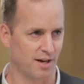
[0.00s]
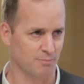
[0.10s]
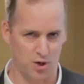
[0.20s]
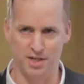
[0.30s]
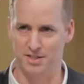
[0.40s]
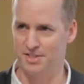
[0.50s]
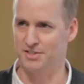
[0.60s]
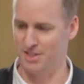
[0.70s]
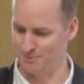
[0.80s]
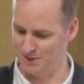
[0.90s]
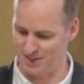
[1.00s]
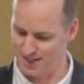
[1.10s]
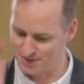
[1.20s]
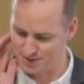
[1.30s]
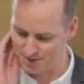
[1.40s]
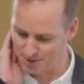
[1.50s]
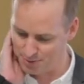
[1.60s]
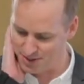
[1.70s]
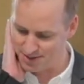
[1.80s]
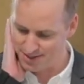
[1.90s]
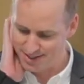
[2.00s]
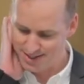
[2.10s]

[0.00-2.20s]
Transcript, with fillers: I'm trying to destigmatize this a little bit.